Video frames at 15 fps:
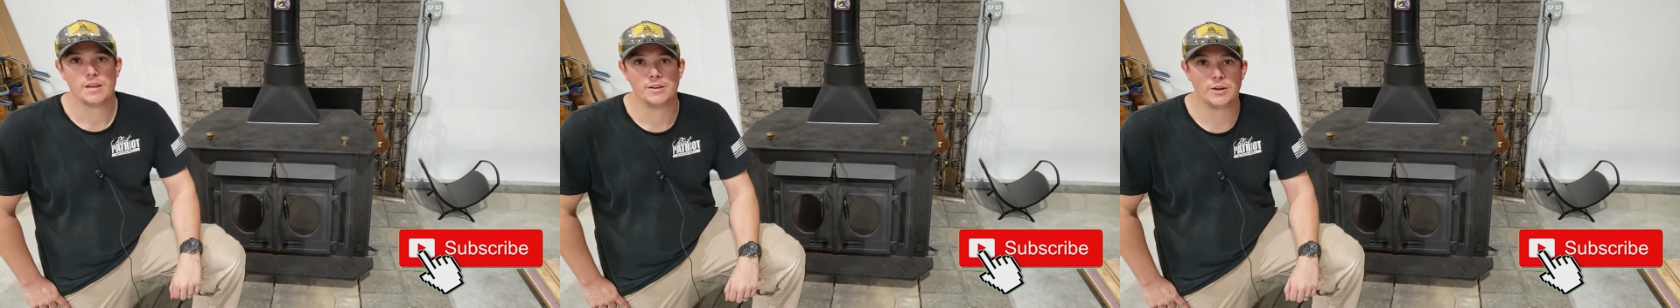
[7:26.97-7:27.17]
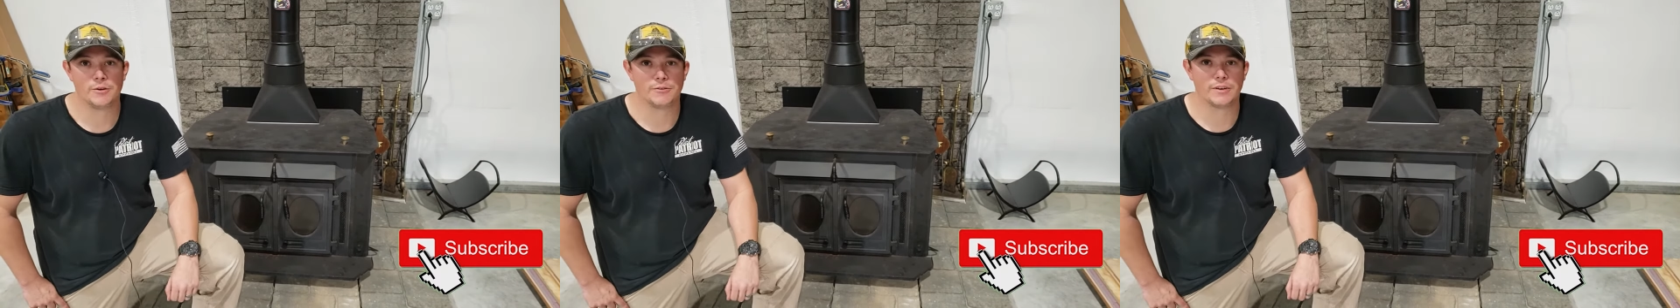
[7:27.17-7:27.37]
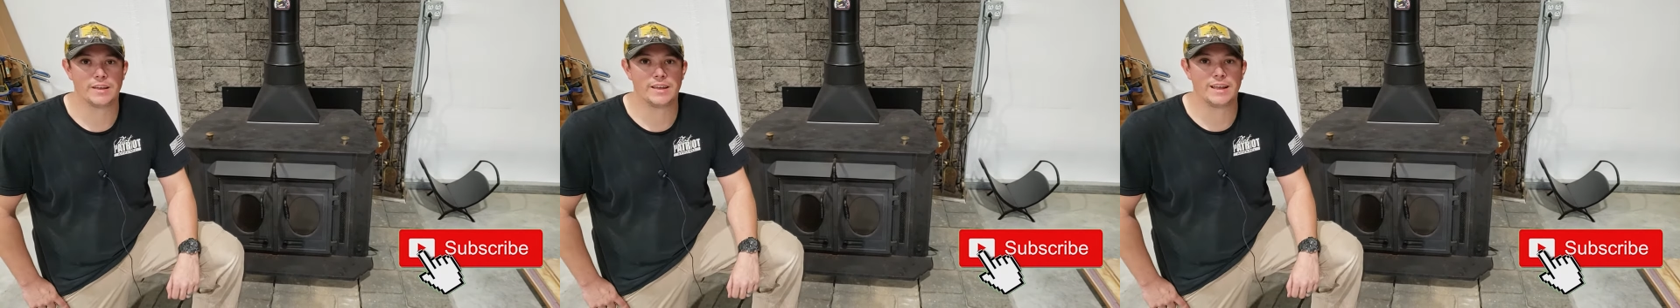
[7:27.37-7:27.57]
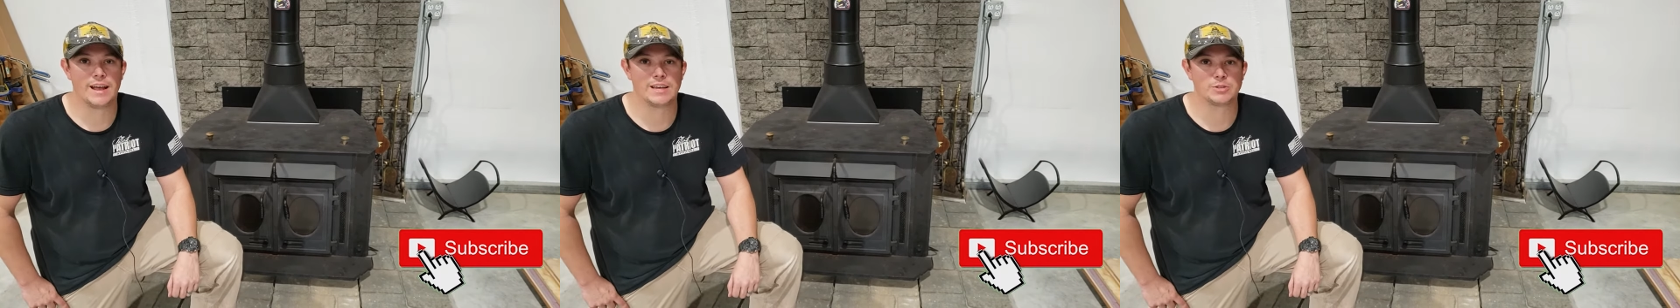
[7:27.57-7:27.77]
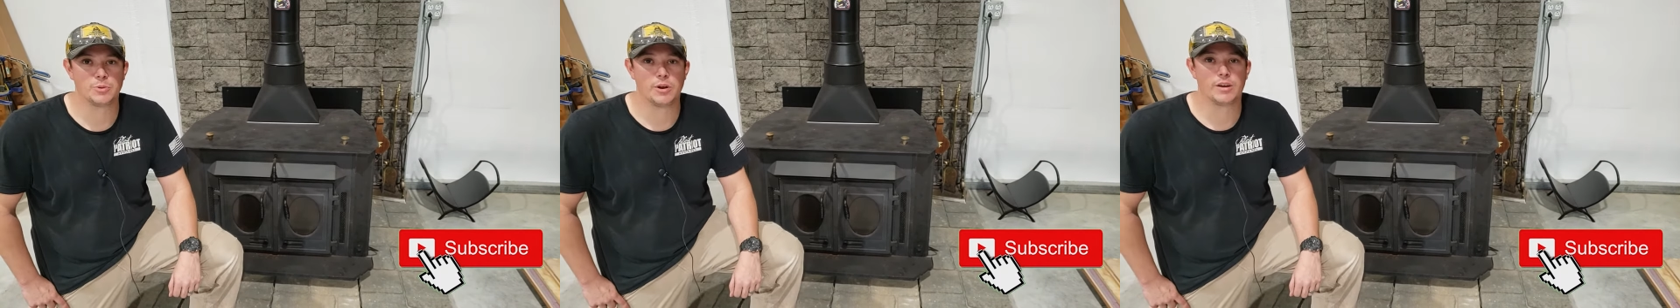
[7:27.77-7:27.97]
Don't forget,
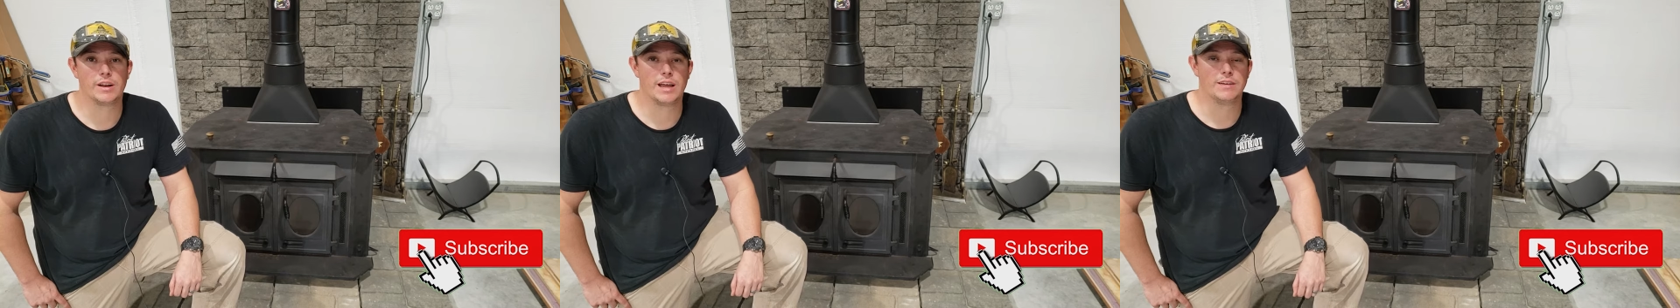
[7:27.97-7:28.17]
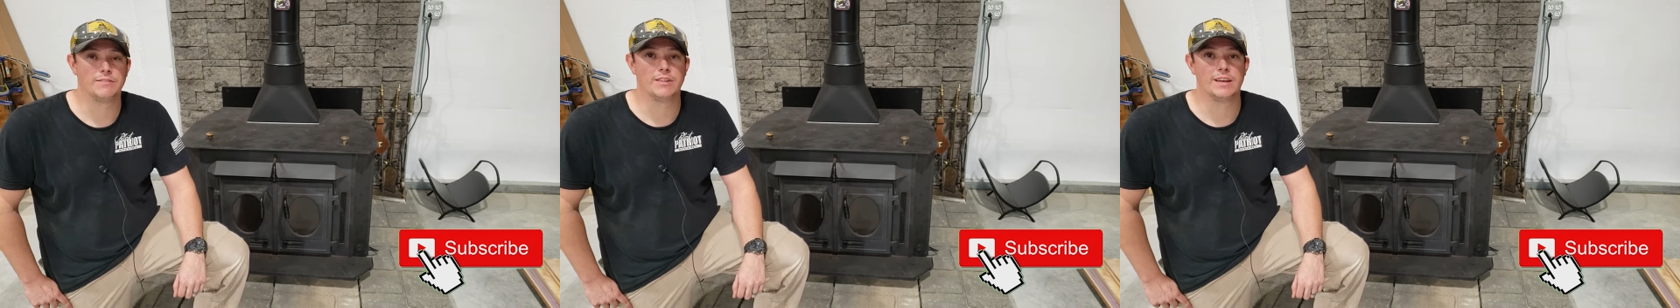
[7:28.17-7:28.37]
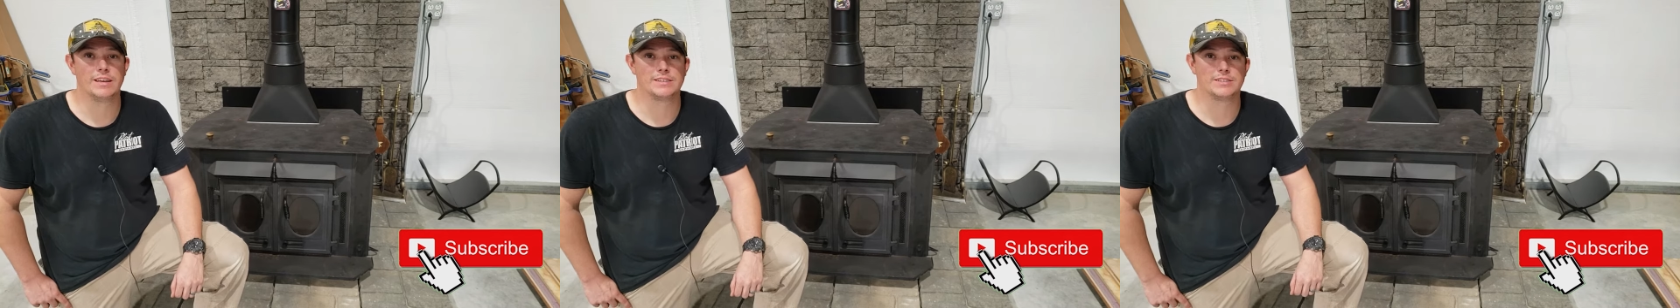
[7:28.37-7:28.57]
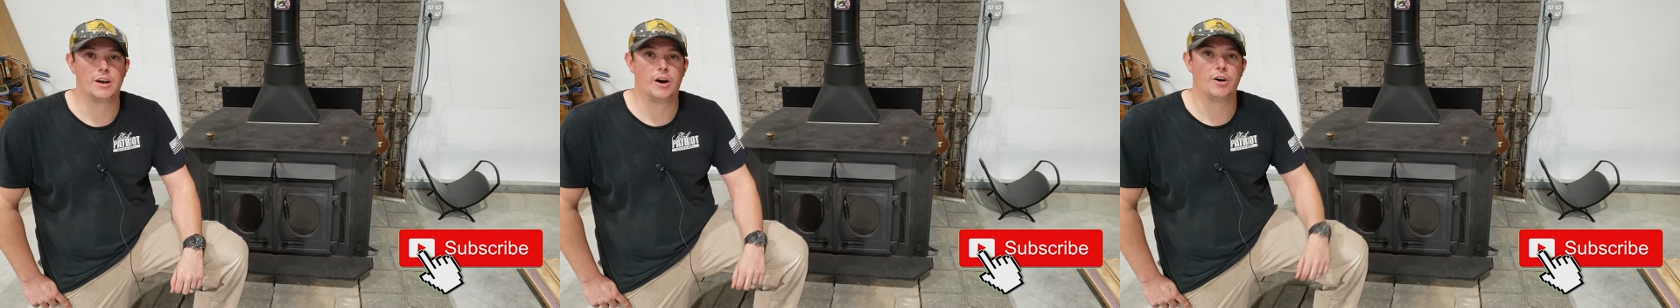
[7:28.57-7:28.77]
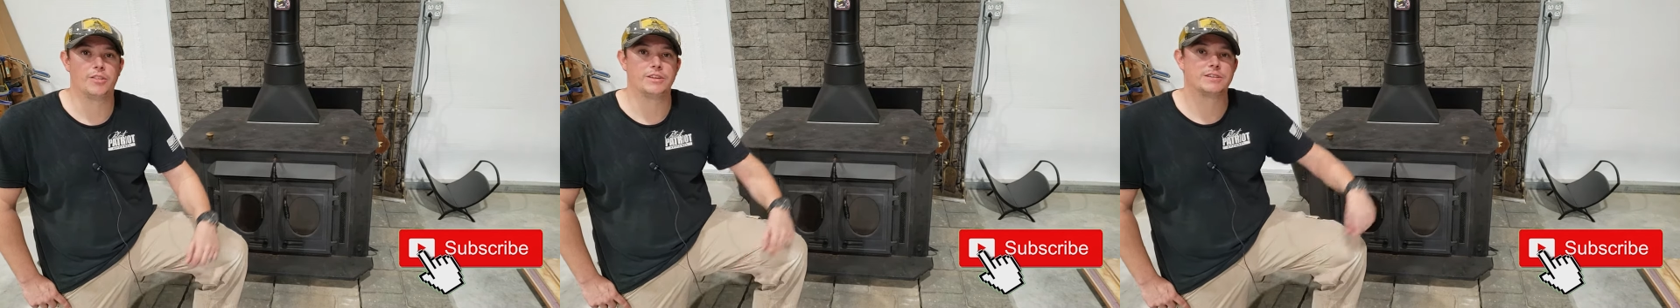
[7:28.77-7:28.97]
guys, we're going to have links to
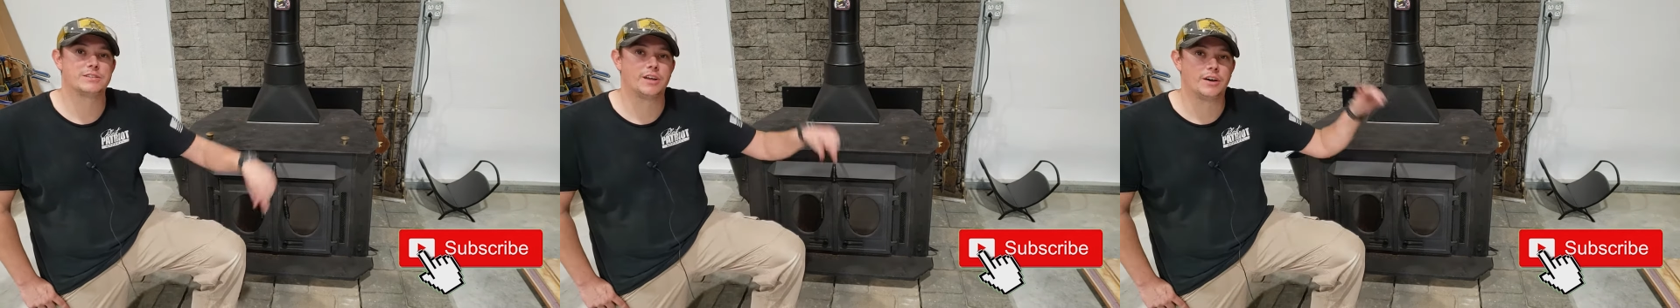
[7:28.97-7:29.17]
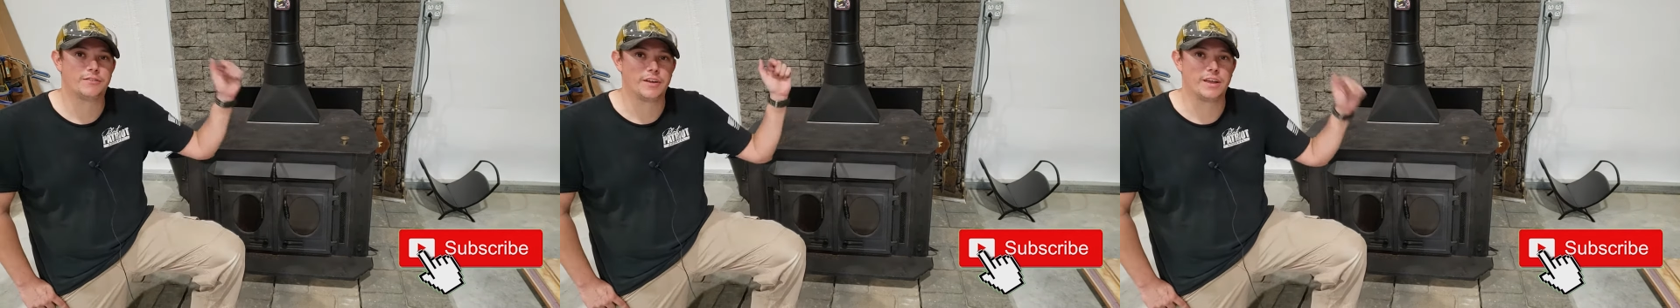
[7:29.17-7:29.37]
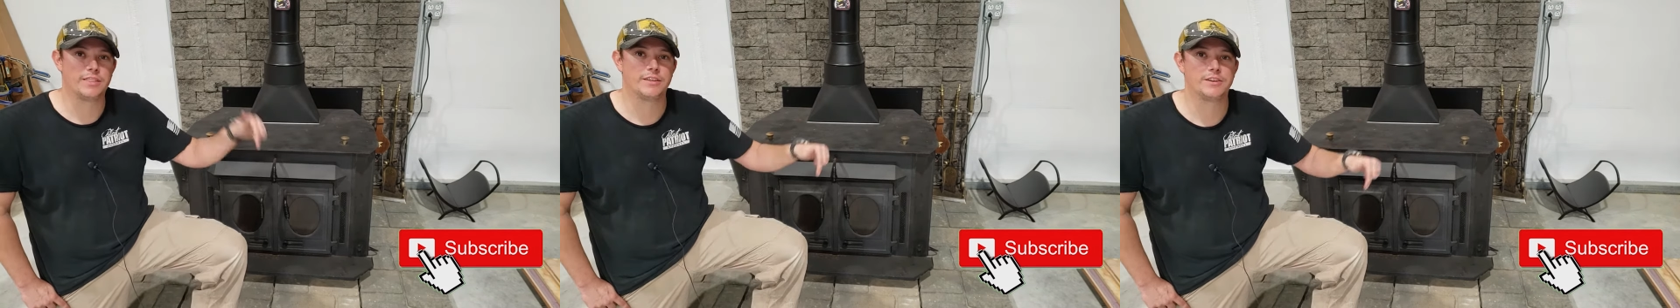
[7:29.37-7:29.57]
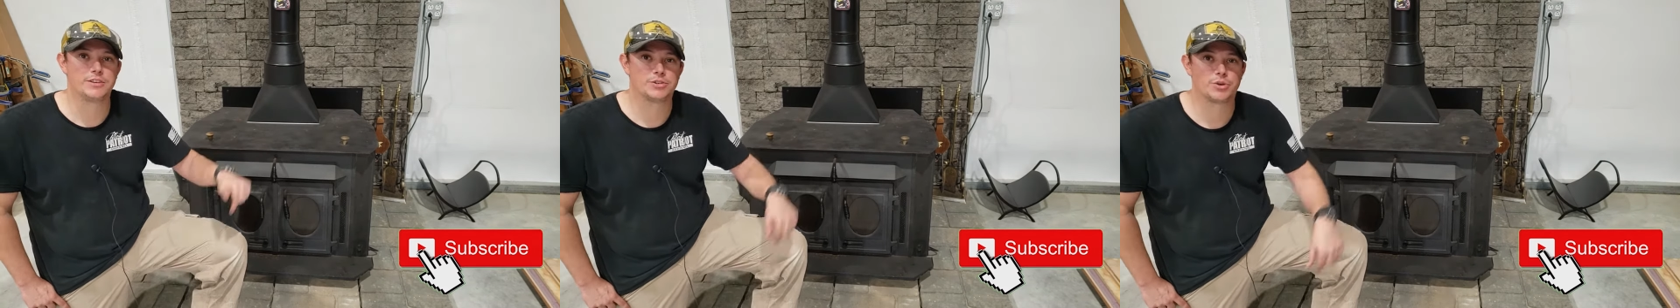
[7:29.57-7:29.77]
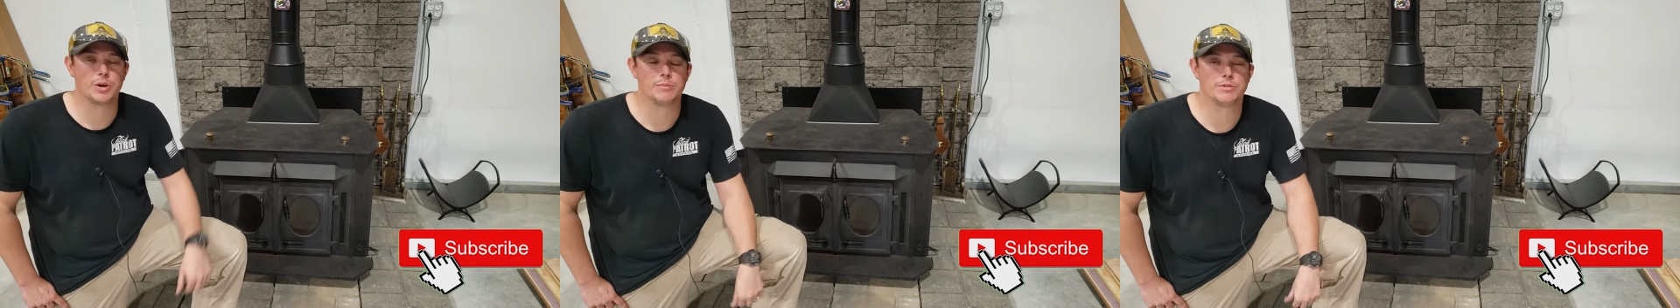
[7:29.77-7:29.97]
all this stuff in the
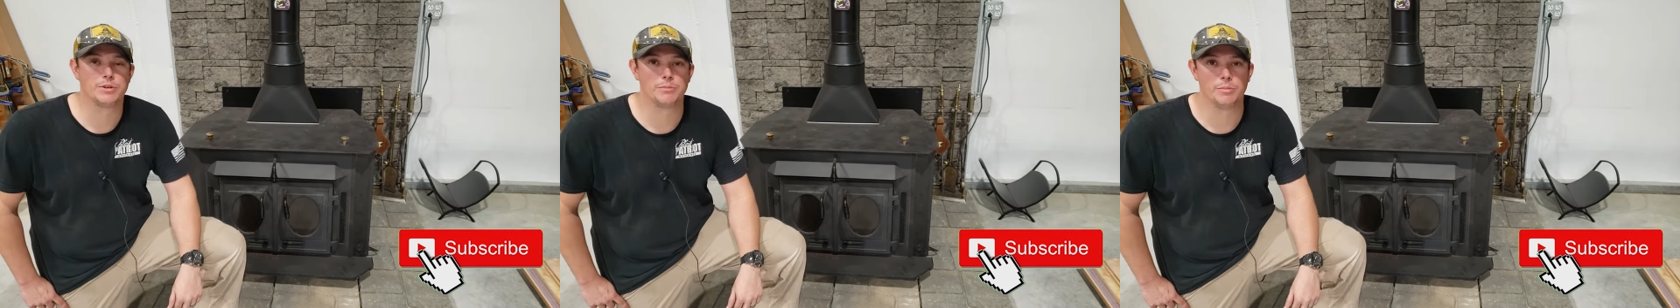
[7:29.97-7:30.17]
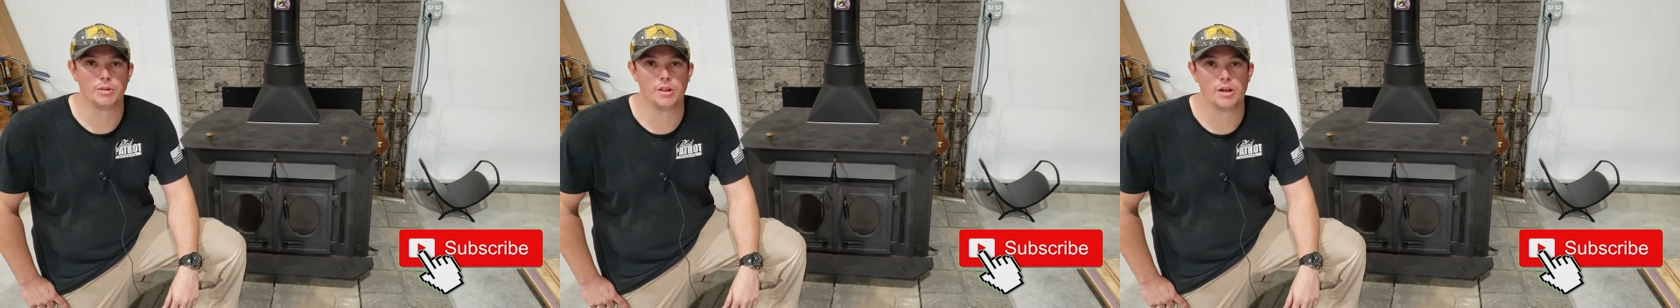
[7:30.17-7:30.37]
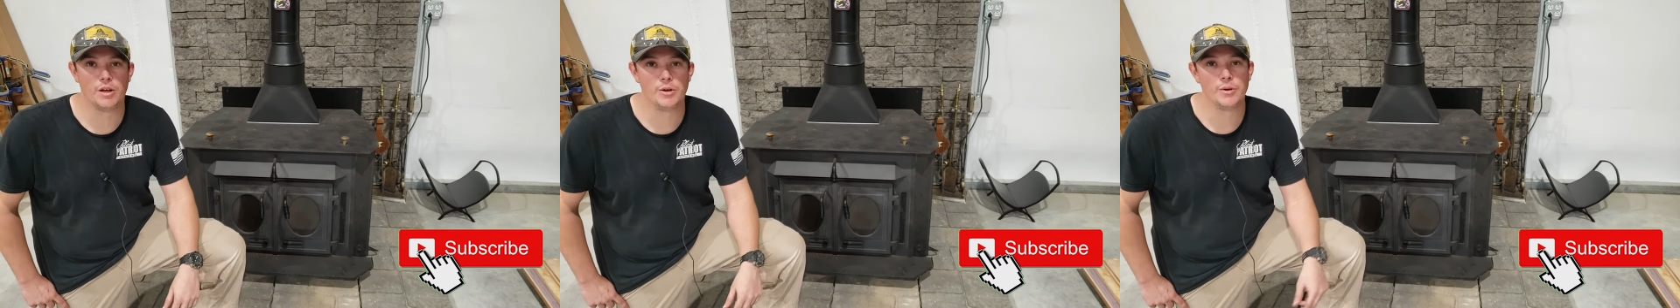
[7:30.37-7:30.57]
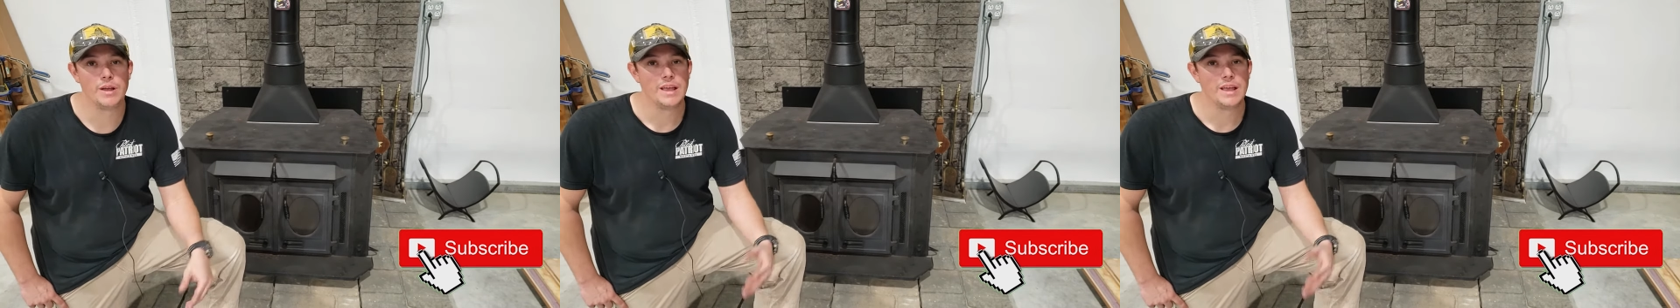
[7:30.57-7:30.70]
description below.